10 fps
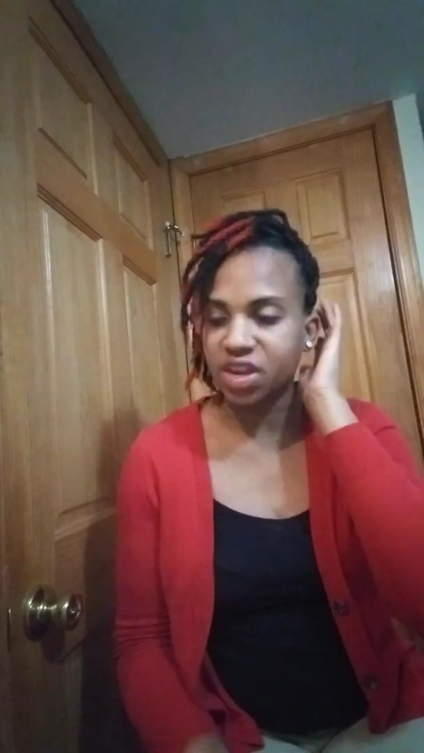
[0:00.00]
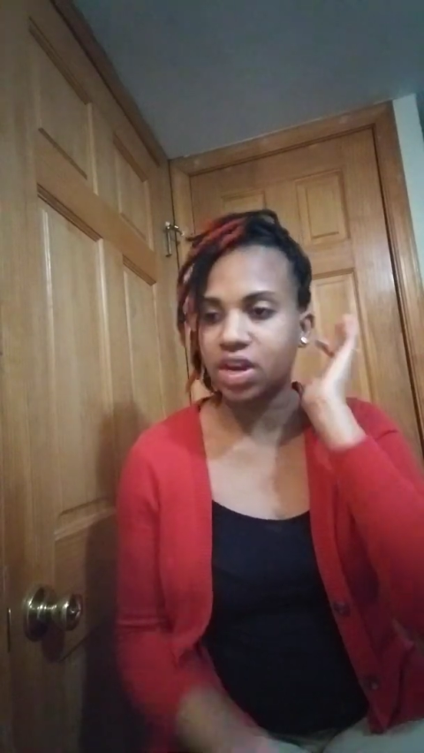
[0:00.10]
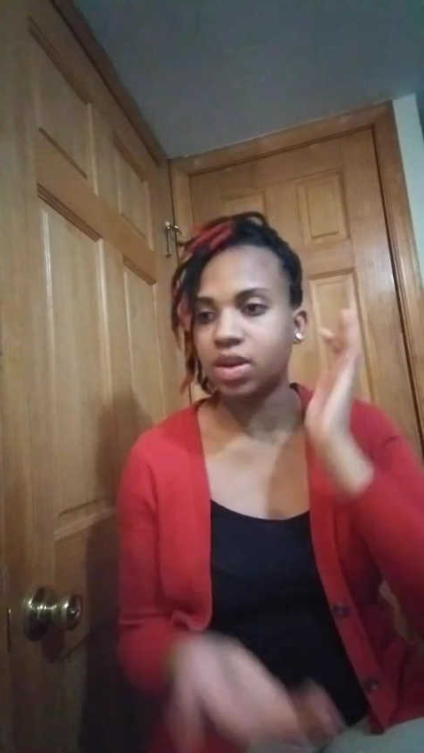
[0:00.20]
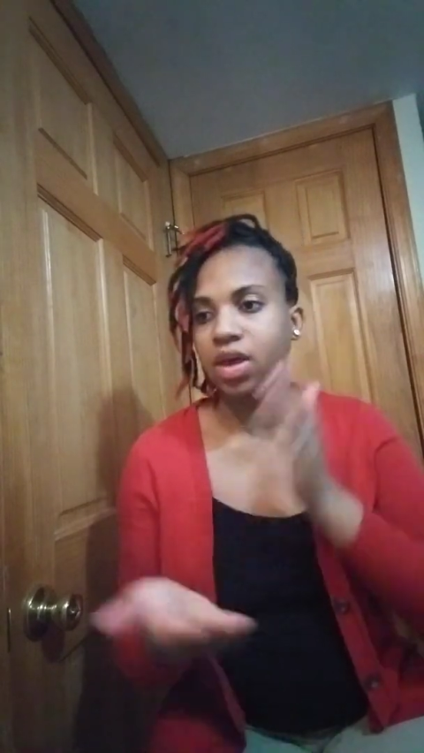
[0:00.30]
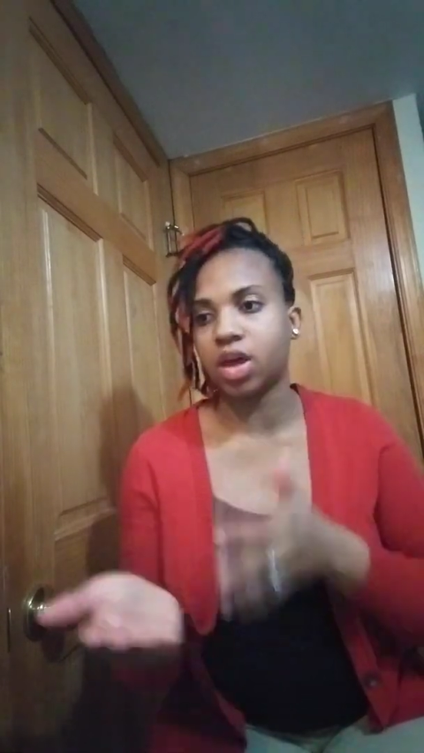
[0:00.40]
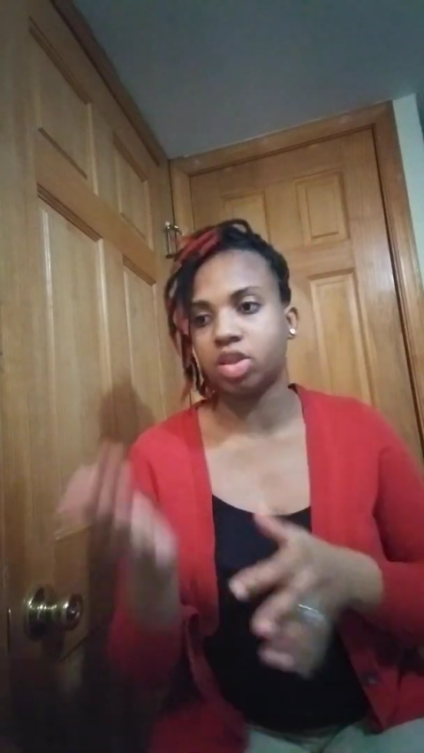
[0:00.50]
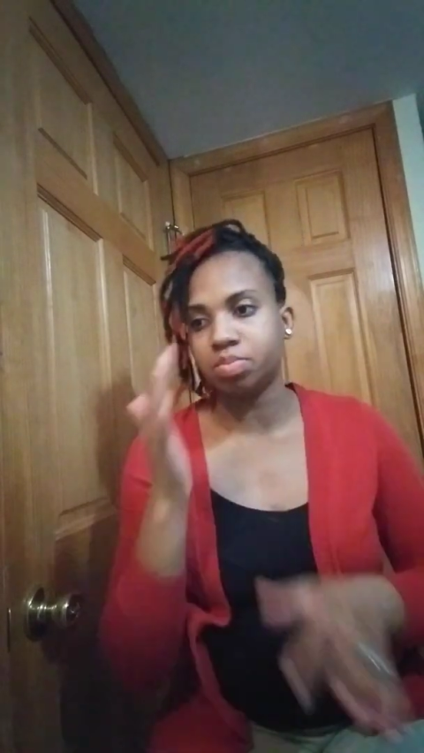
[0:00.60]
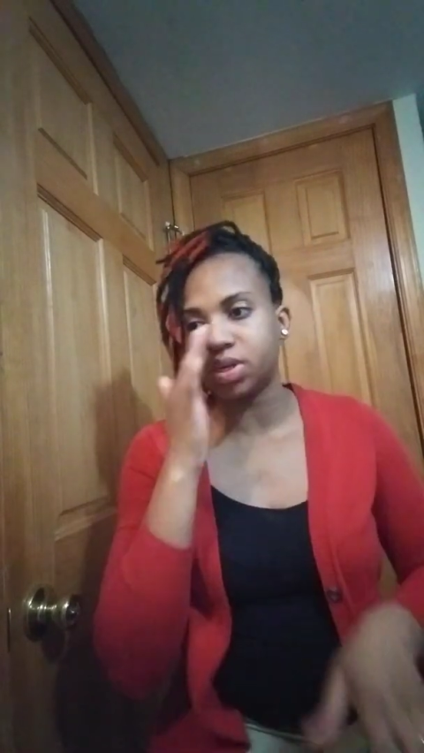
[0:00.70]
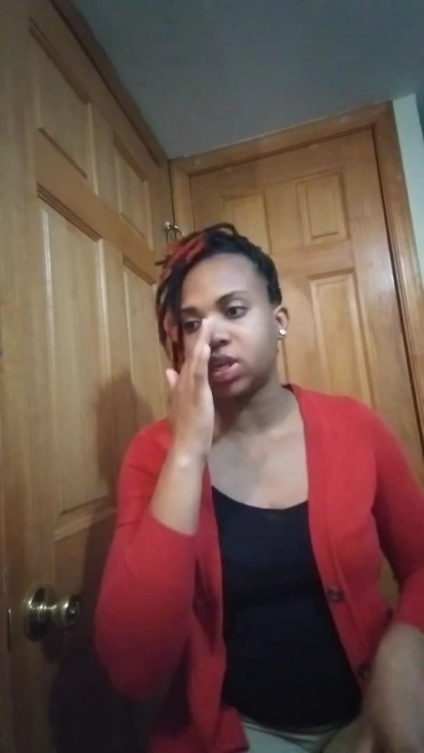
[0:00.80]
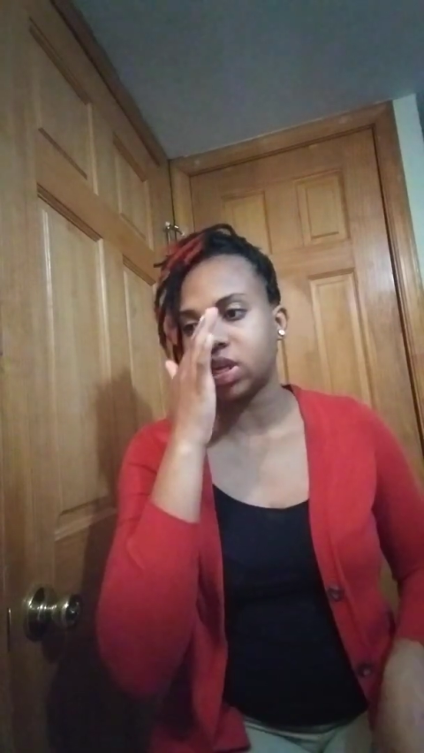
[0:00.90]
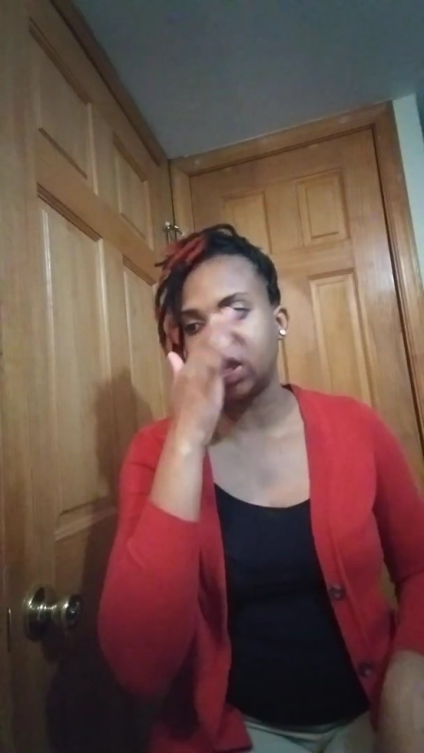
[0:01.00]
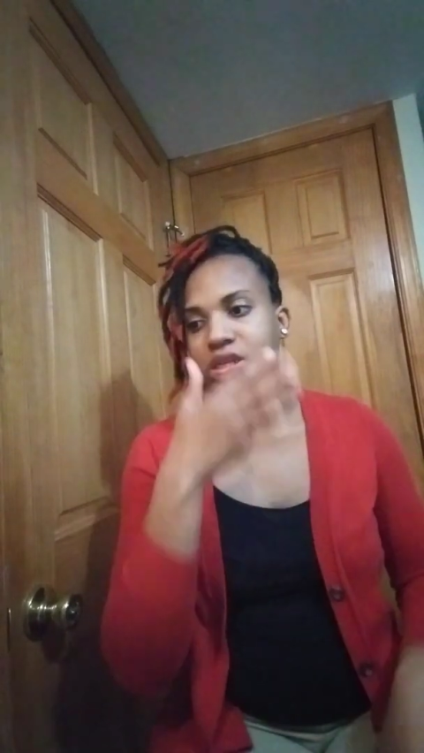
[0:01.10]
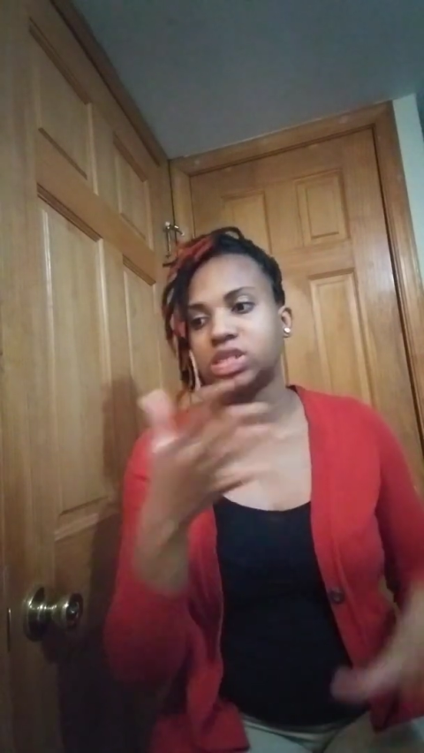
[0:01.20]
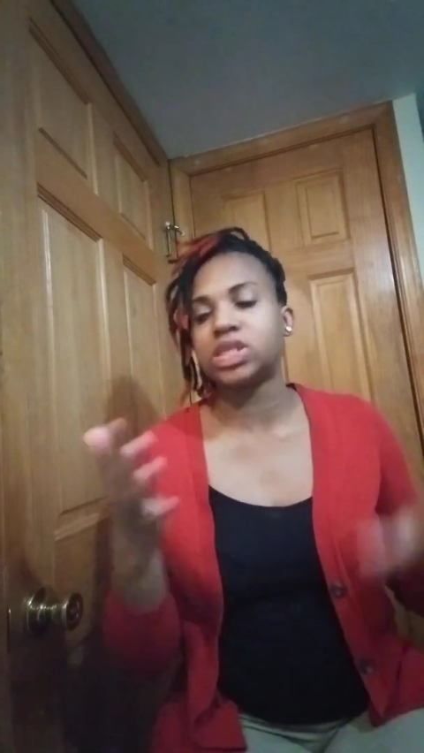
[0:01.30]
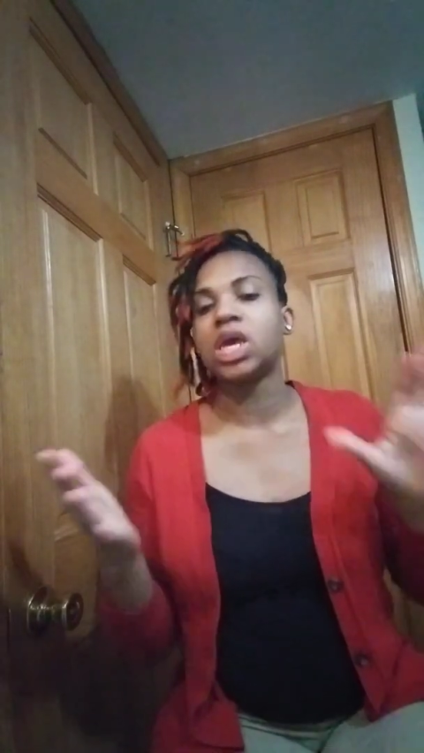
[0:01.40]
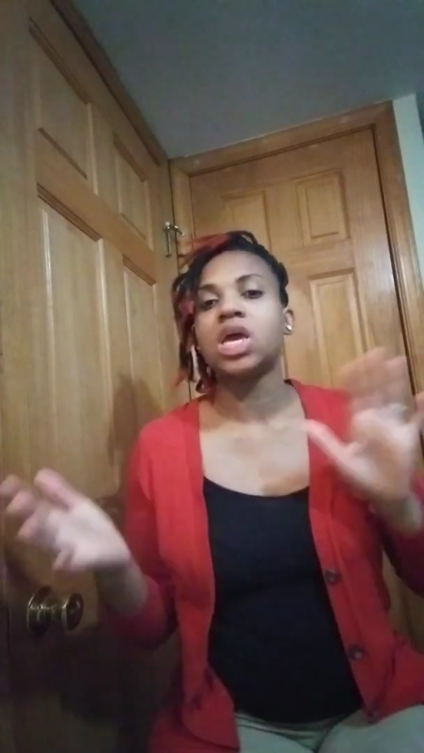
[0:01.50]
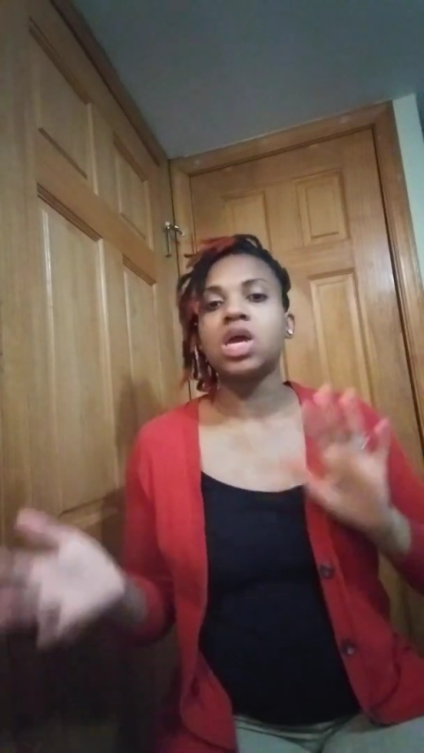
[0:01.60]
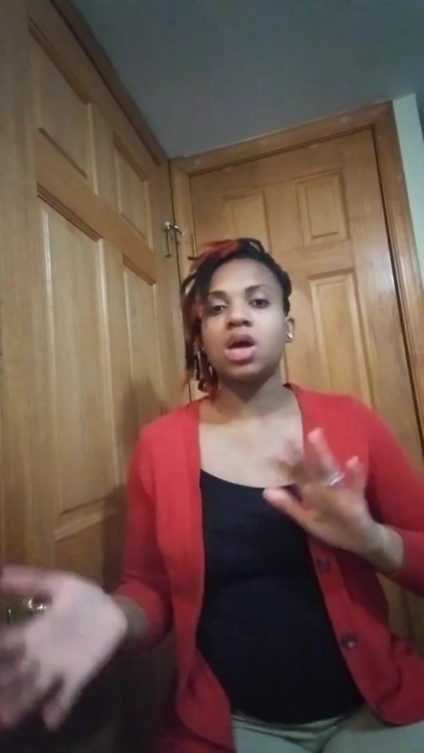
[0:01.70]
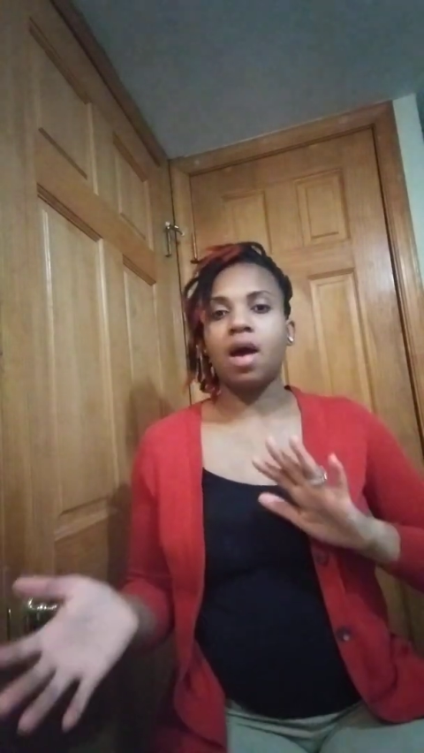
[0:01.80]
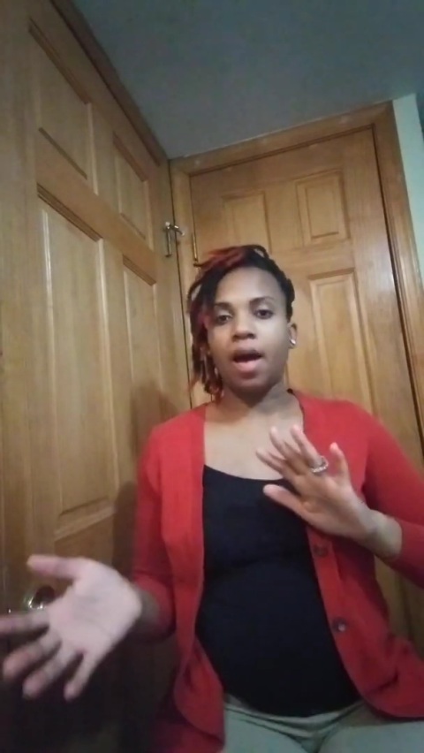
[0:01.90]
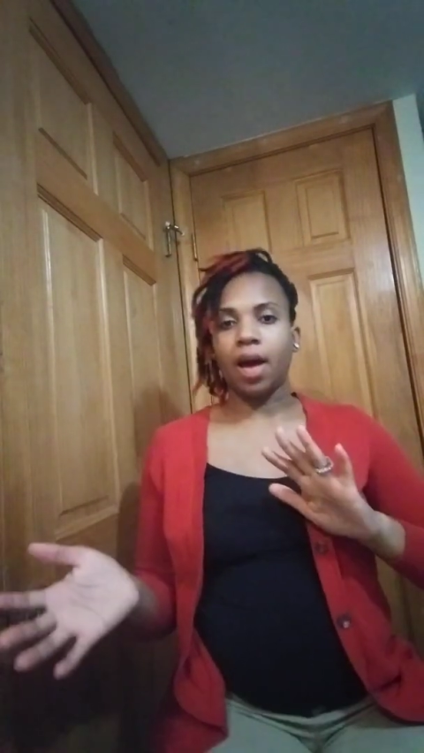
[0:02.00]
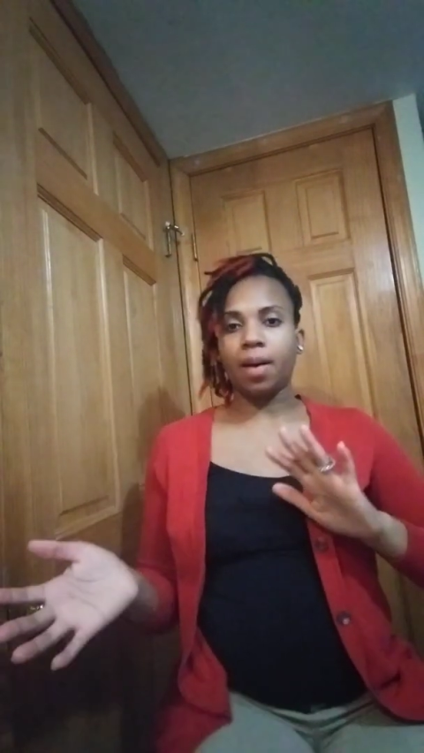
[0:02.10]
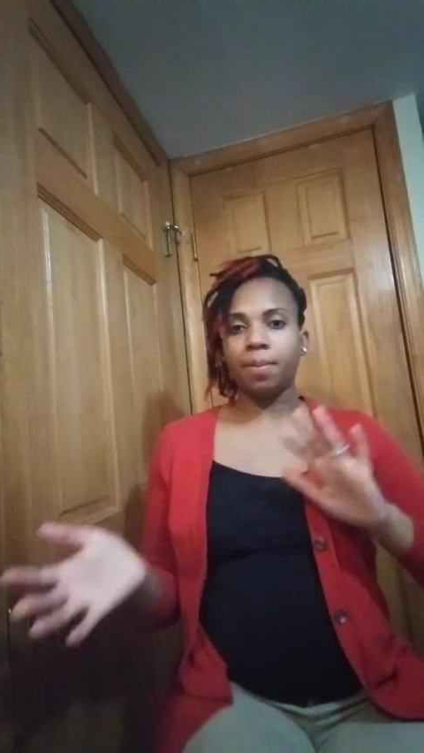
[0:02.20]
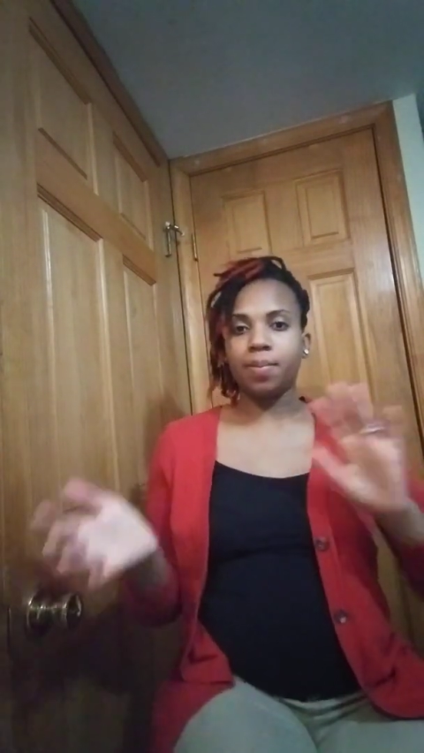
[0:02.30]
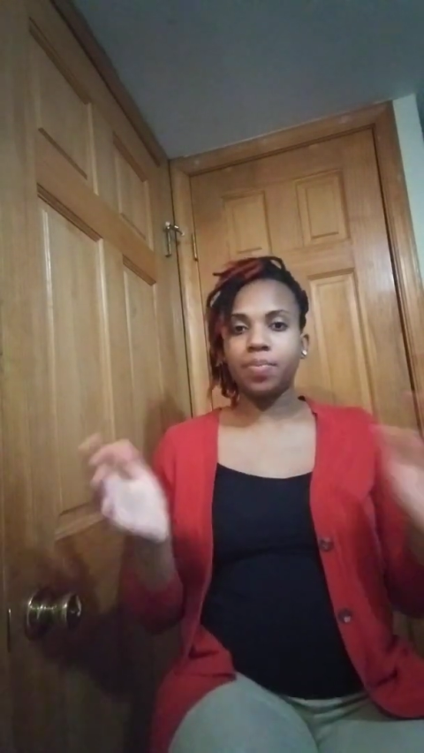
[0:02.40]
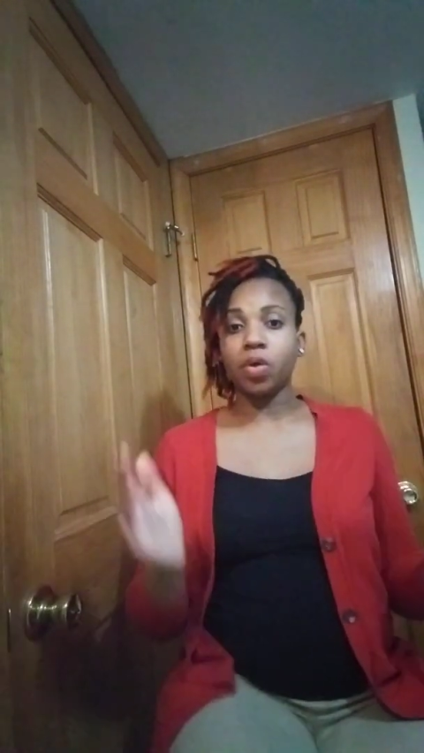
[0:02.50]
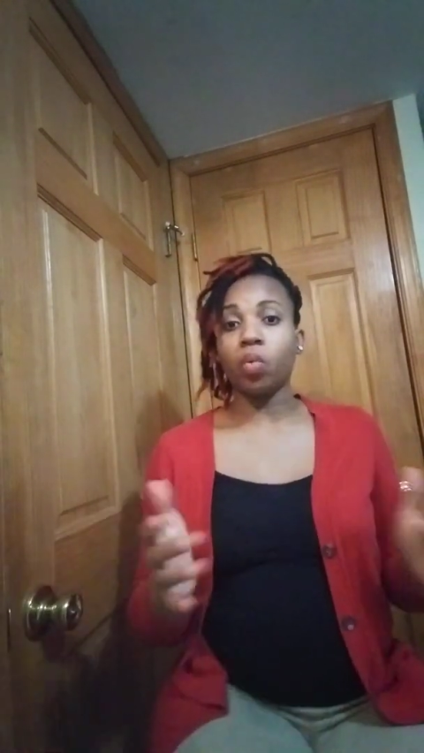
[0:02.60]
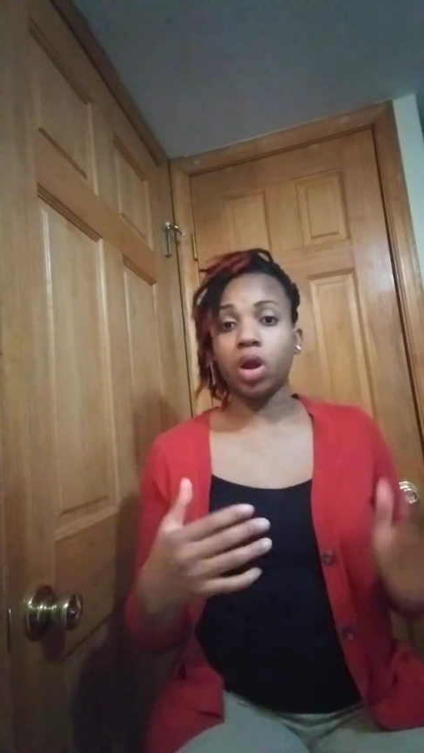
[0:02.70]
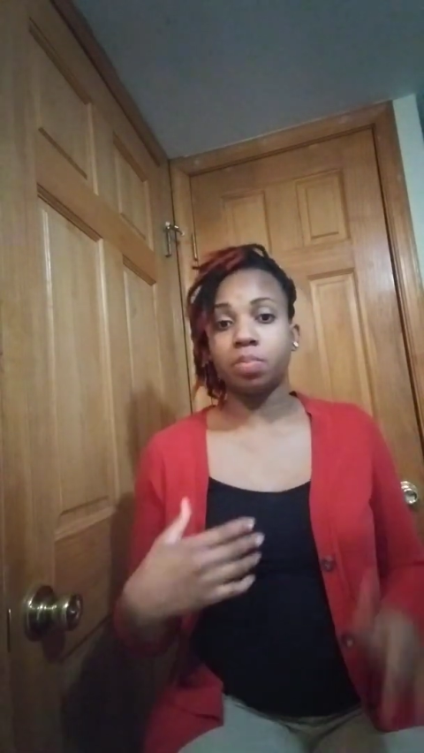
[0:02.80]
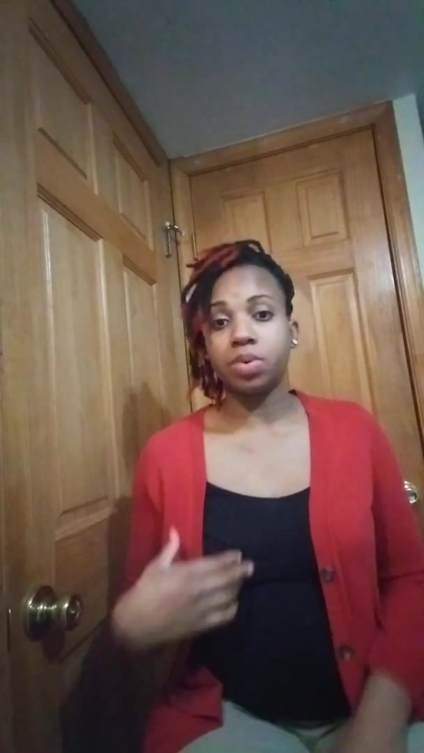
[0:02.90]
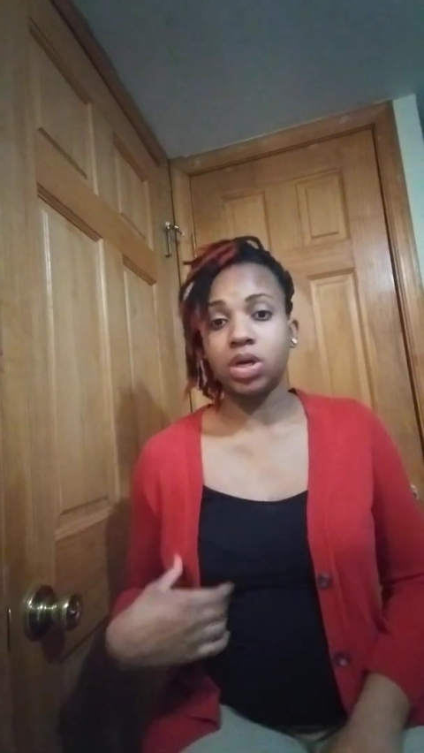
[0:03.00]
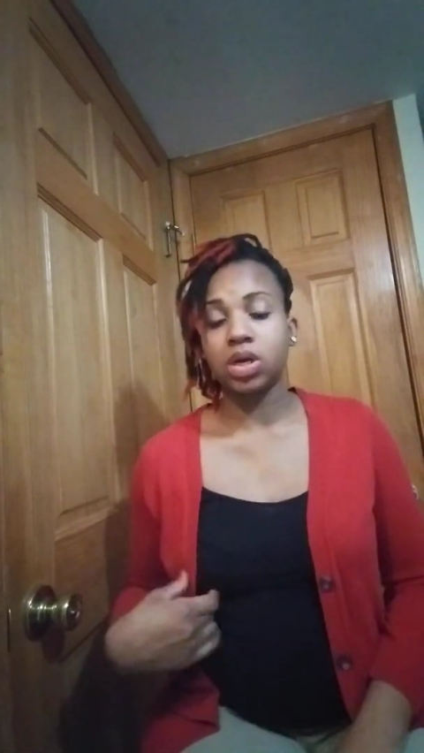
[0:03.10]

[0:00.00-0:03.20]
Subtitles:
and the other book is the workbook.